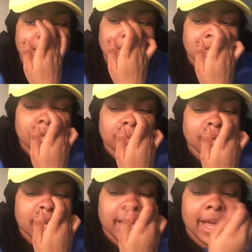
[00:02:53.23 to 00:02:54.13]
that stuff
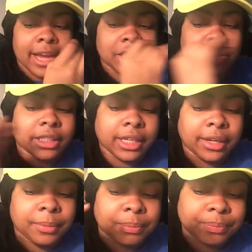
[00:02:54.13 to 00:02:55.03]
will like
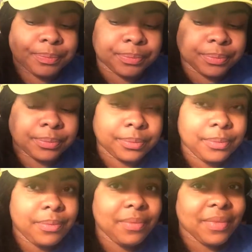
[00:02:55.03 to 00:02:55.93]
actually
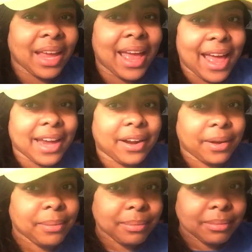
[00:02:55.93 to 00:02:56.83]
add
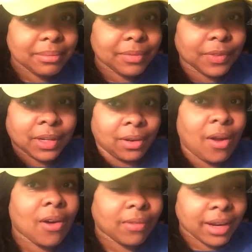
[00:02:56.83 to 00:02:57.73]
up for the
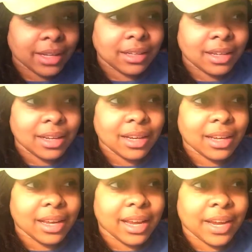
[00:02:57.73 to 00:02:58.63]
long run.
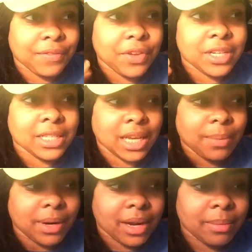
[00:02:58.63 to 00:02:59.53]
And if you just
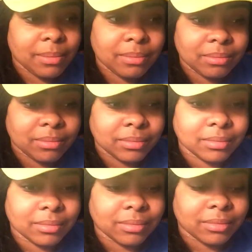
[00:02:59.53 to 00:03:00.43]
keep it up,
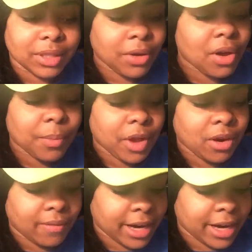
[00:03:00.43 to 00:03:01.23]
you're going to be on the